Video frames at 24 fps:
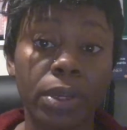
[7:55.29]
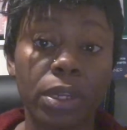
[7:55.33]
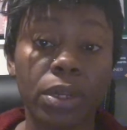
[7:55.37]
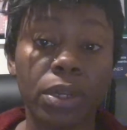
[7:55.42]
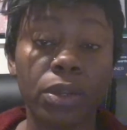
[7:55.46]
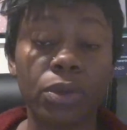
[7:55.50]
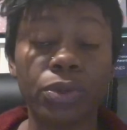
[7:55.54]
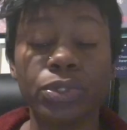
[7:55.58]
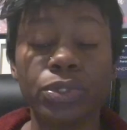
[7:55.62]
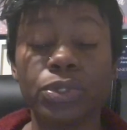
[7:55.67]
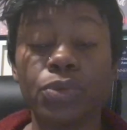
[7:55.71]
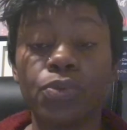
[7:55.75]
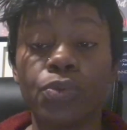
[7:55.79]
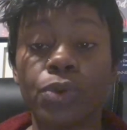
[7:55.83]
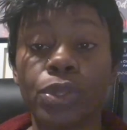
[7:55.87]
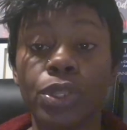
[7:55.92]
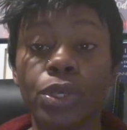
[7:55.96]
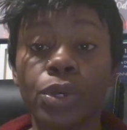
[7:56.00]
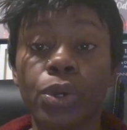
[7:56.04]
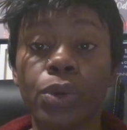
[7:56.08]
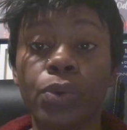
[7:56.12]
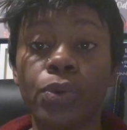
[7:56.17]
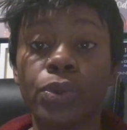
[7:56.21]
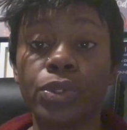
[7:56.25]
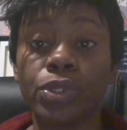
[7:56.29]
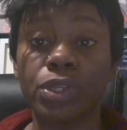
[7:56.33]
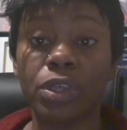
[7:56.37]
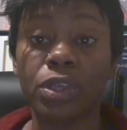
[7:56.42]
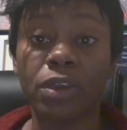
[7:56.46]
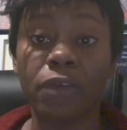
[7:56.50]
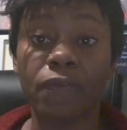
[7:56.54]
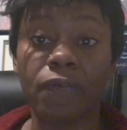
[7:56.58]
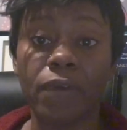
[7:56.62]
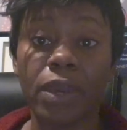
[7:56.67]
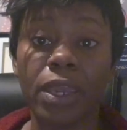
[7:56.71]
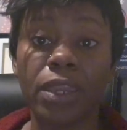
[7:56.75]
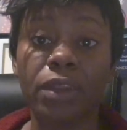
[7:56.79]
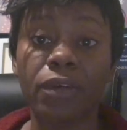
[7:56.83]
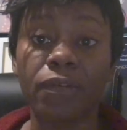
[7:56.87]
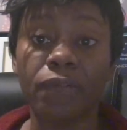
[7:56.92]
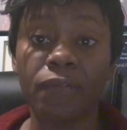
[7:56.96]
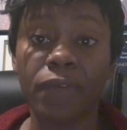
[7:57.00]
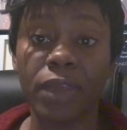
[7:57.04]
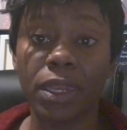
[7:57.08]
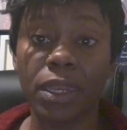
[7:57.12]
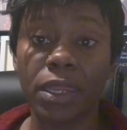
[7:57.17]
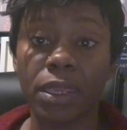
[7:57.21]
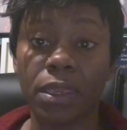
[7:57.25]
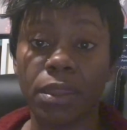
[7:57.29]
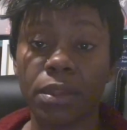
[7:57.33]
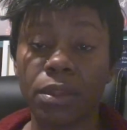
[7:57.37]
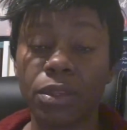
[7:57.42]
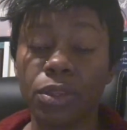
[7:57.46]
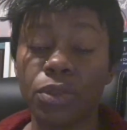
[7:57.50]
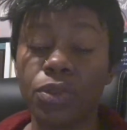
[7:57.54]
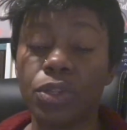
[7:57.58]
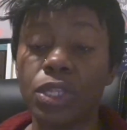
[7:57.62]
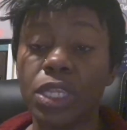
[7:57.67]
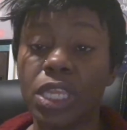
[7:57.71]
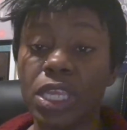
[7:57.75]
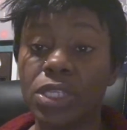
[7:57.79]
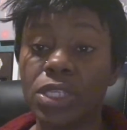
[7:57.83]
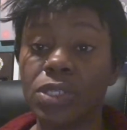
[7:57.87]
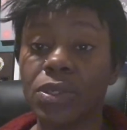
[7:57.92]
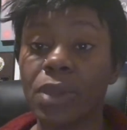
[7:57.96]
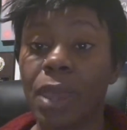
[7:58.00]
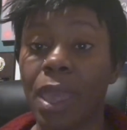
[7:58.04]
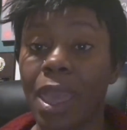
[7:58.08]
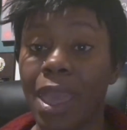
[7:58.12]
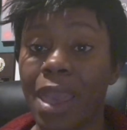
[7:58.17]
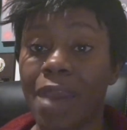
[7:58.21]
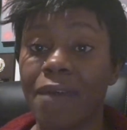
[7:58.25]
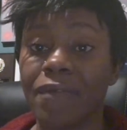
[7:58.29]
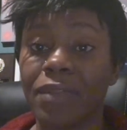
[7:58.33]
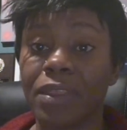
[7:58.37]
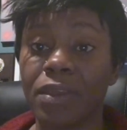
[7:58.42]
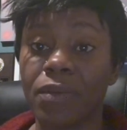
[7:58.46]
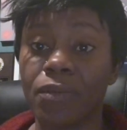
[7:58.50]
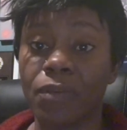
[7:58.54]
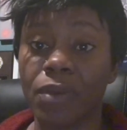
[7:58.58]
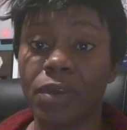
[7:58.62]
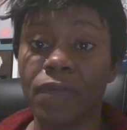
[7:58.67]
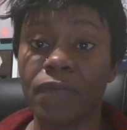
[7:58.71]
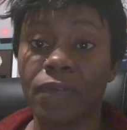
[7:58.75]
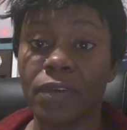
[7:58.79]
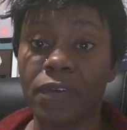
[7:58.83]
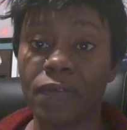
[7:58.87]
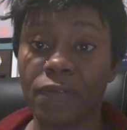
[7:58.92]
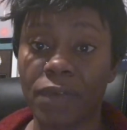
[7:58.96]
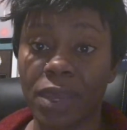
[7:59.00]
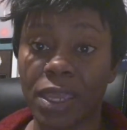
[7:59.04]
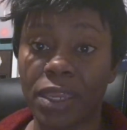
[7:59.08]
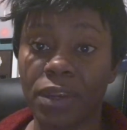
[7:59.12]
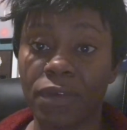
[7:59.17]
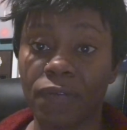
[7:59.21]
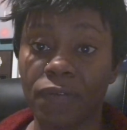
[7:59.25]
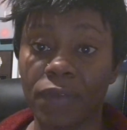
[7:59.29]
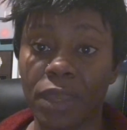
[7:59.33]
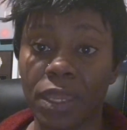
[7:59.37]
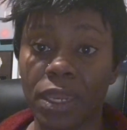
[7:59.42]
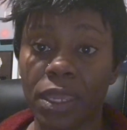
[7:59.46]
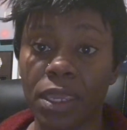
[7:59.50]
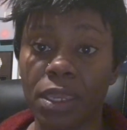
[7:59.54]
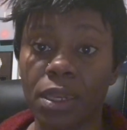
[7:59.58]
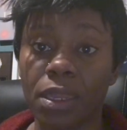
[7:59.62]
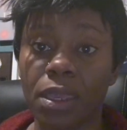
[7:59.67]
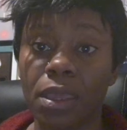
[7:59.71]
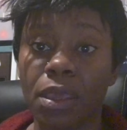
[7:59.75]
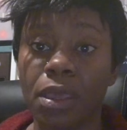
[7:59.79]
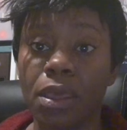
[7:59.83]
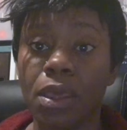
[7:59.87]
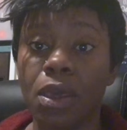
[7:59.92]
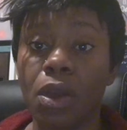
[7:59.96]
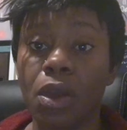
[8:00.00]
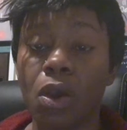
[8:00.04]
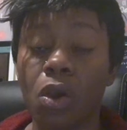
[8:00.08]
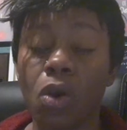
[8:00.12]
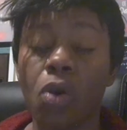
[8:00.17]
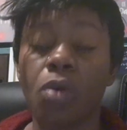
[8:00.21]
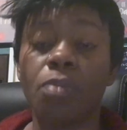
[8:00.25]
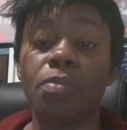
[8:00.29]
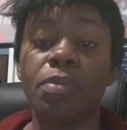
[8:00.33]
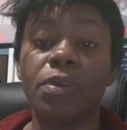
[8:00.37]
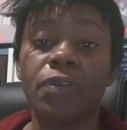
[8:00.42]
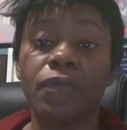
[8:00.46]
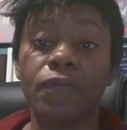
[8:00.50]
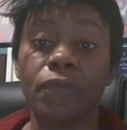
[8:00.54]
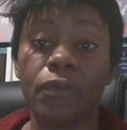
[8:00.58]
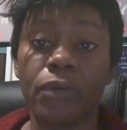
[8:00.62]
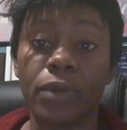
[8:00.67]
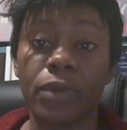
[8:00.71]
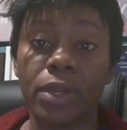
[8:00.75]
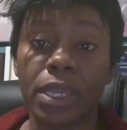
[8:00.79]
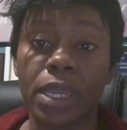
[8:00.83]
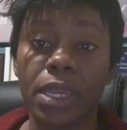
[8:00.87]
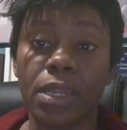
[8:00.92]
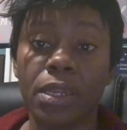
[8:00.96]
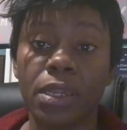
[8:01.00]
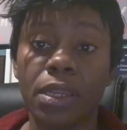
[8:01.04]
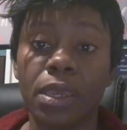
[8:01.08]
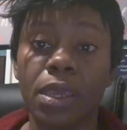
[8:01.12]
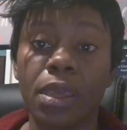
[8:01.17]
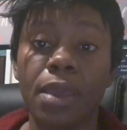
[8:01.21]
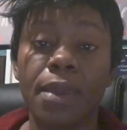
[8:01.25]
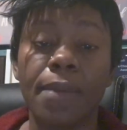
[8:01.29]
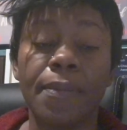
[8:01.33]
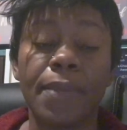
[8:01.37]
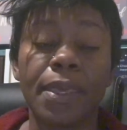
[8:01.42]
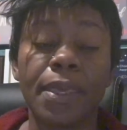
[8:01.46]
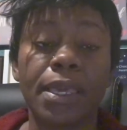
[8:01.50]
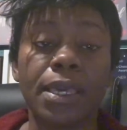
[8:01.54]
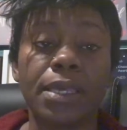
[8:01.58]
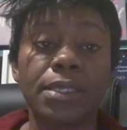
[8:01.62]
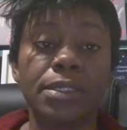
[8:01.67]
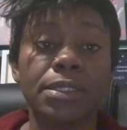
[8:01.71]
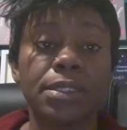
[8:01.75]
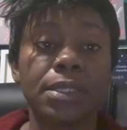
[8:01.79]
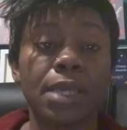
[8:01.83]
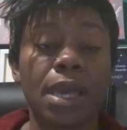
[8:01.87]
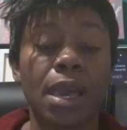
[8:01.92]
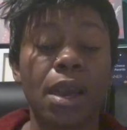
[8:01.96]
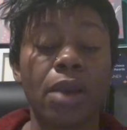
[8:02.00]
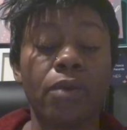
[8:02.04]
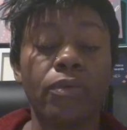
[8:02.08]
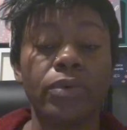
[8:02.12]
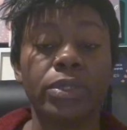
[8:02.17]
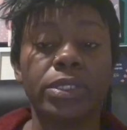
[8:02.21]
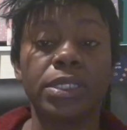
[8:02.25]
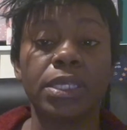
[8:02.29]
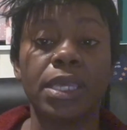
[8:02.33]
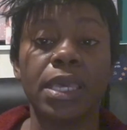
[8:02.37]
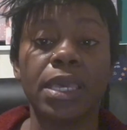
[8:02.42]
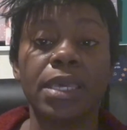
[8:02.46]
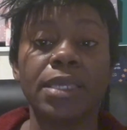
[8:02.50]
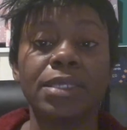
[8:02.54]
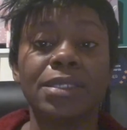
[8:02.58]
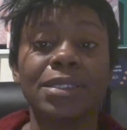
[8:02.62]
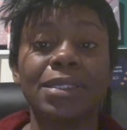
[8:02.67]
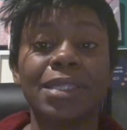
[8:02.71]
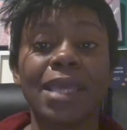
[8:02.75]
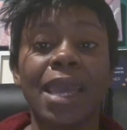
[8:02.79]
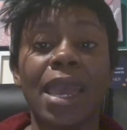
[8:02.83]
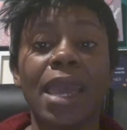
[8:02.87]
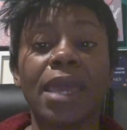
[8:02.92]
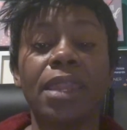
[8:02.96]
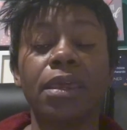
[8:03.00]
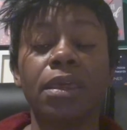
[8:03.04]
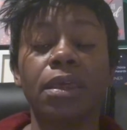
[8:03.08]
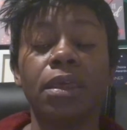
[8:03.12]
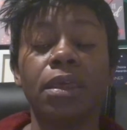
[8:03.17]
And also when you go into your final fitting, you need to have it with your final fitting or before then, because I would say is that